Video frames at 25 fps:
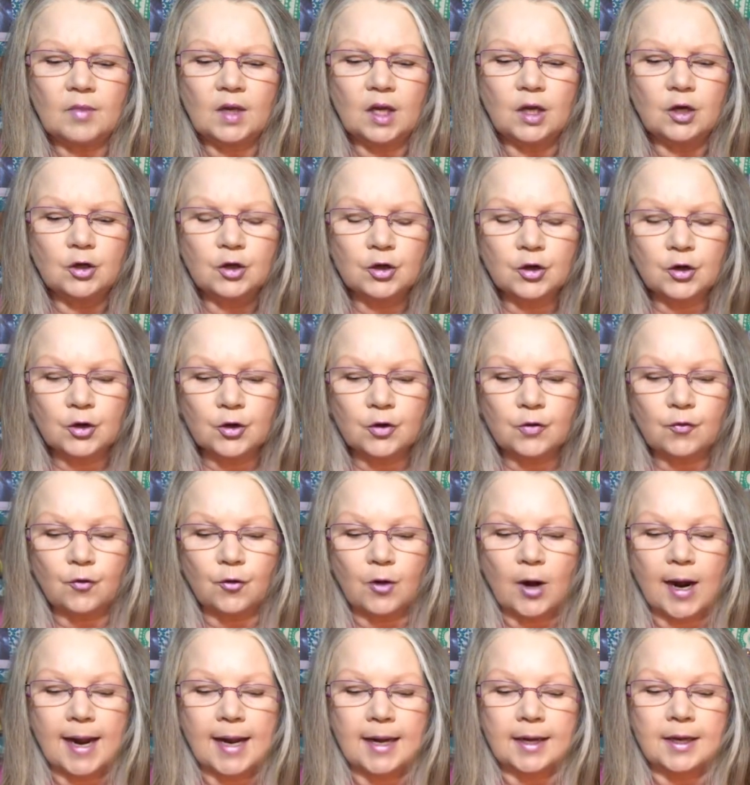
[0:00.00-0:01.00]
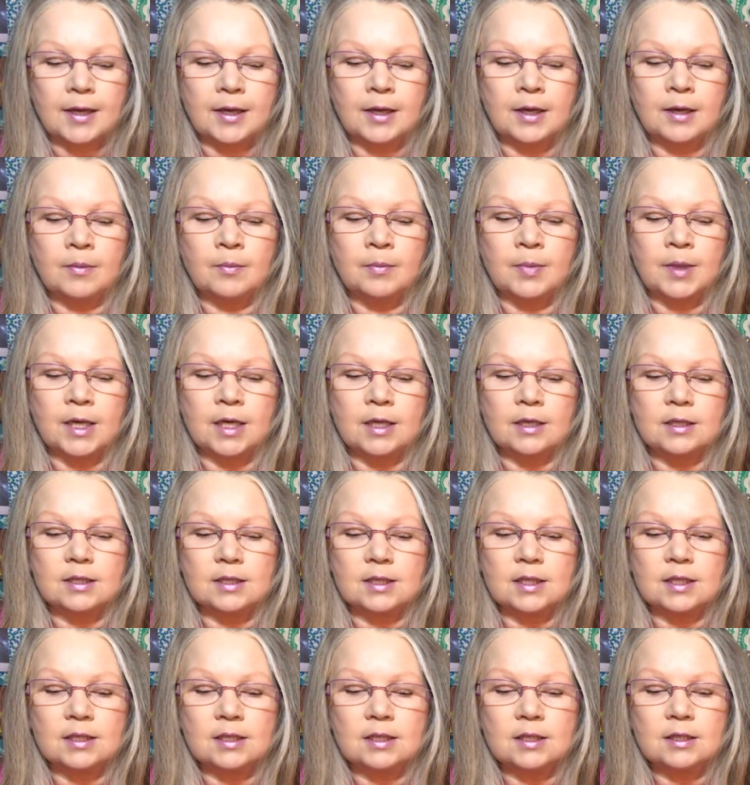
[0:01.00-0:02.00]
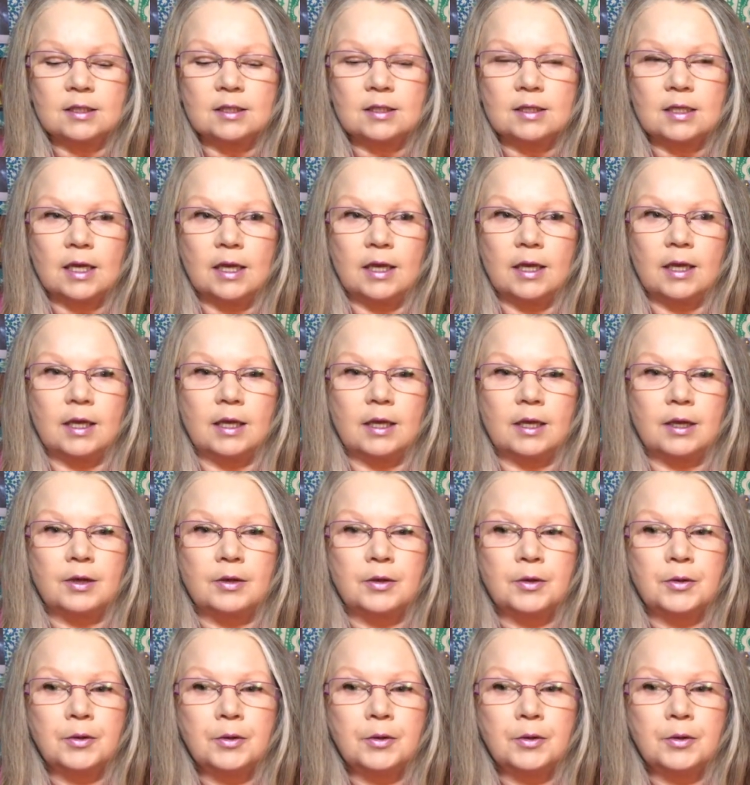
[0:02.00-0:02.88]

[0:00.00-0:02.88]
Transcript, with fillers: nerve wracking because this is like